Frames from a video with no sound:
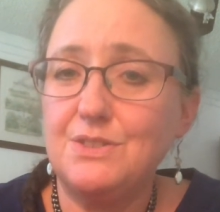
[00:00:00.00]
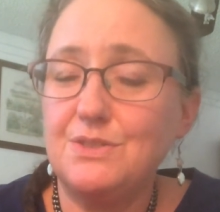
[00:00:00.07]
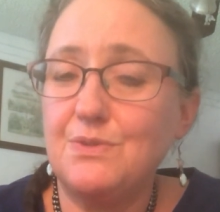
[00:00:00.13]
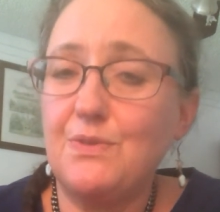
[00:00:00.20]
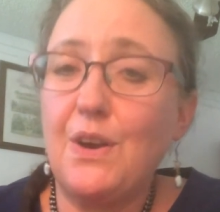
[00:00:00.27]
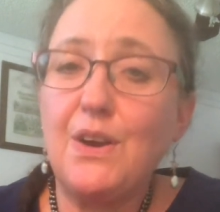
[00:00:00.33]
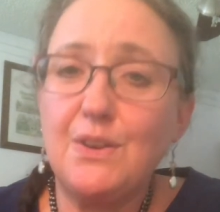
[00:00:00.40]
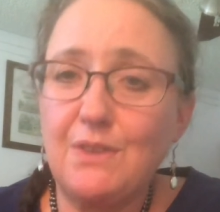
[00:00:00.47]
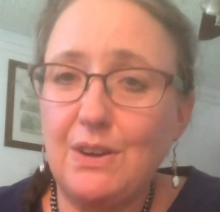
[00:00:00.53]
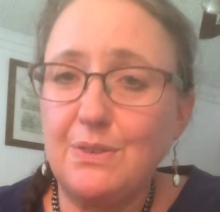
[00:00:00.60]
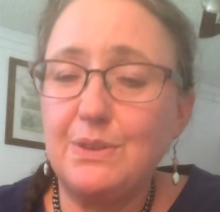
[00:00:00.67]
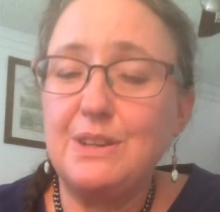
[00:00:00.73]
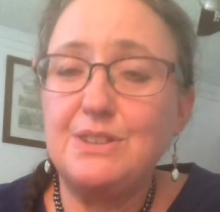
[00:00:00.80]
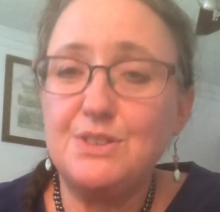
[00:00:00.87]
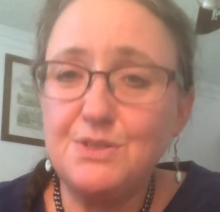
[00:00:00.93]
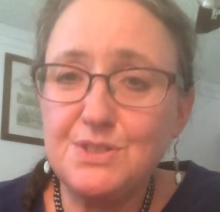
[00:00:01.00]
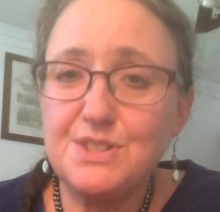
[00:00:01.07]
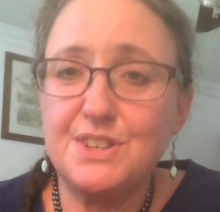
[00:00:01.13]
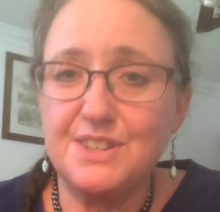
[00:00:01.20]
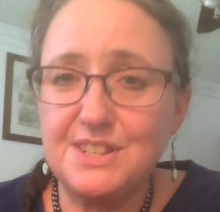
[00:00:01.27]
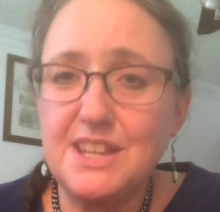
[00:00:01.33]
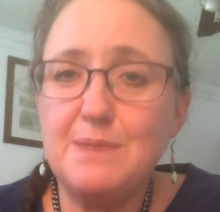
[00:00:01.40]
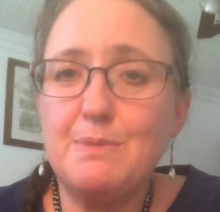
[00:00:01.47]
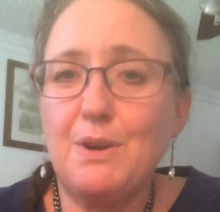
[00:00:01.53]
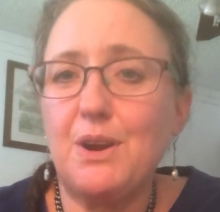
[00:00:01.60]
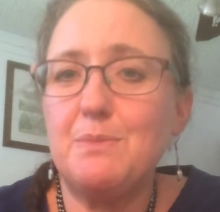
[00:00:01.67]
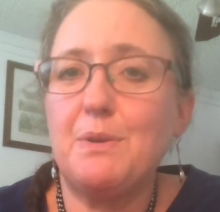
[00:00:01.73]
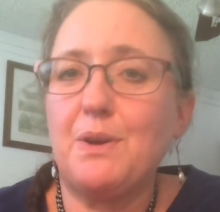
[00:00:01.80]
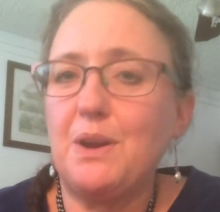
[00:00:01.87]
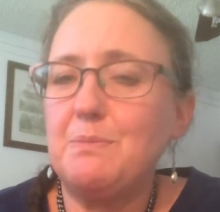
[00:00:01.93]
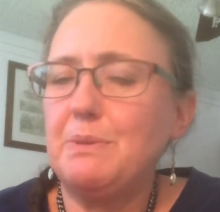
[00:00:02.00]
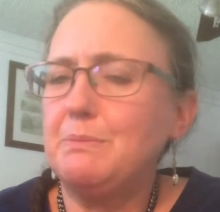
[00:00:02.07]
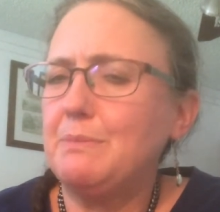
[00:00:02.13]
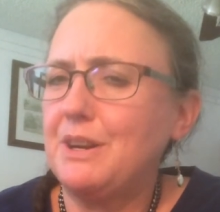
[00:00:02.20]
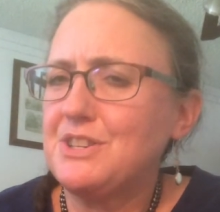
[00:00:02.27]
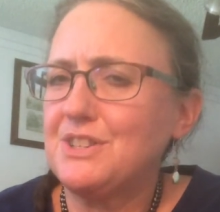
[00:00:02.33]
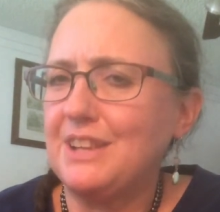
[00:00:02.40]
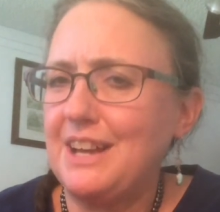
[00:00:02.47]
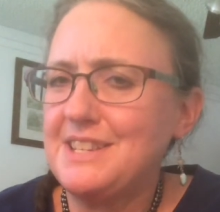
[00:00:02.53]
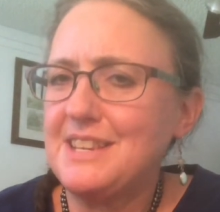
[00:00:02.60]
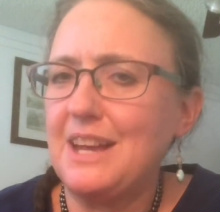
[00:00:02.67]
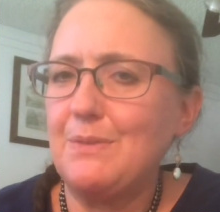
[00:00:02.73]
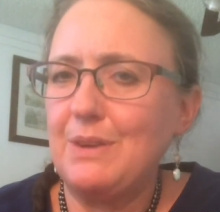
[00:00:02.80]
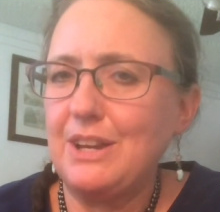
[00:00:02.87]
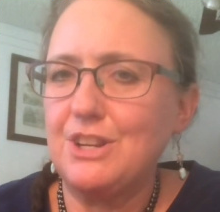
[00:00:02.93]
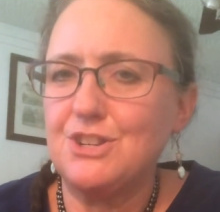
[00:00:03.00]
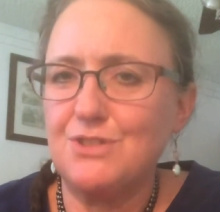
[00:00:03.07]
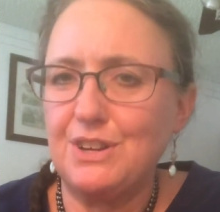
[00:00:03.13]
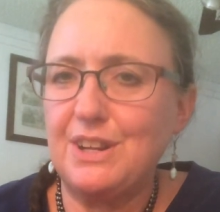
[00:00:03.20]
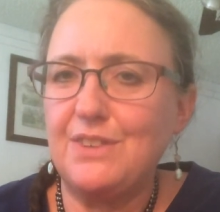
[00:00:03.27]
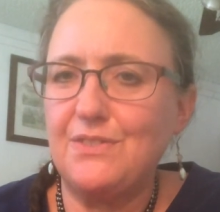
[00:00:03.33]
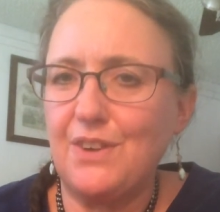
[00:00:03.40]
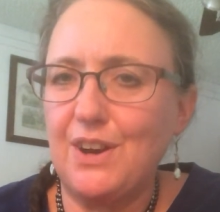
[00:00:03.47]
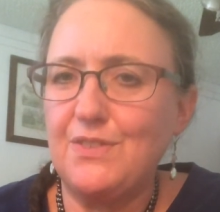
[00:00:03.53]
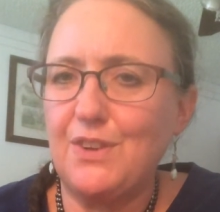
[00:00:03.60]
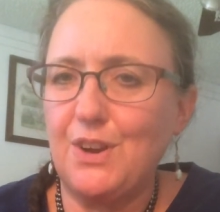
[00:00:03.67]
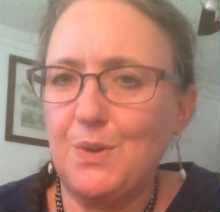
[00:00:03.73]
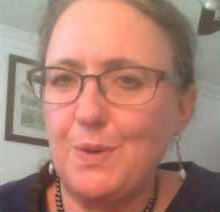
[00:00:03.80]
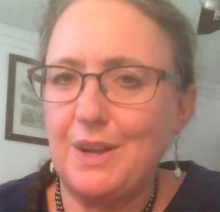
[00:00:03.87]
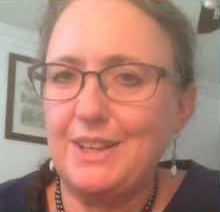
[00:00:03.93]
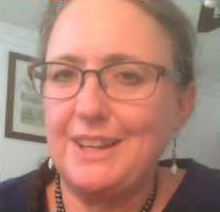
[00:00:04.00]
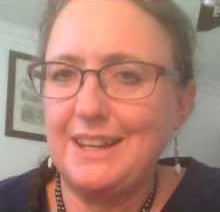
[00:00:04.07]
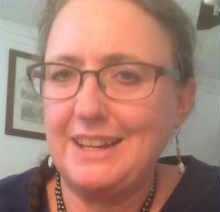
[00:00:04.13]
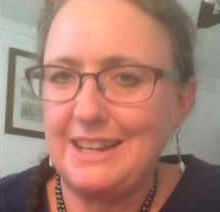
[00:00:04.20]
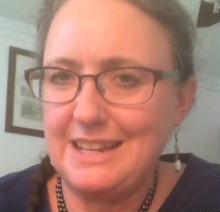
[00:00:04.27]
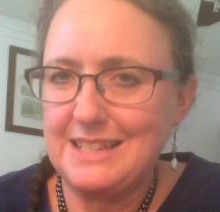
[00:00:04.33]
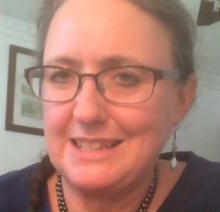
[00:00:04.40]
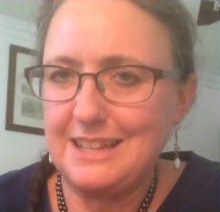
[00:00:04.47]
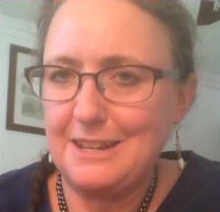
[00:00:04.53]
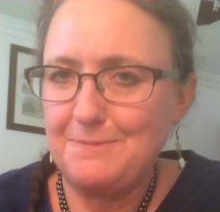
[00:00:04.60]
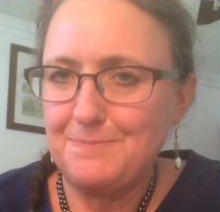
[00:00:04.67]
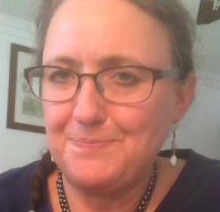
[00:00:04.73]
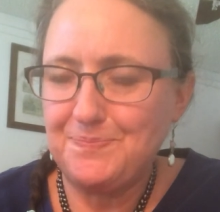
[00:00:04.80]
very rare, we do still see beriberi, but much less, and we can treat it very, very quickly and easily.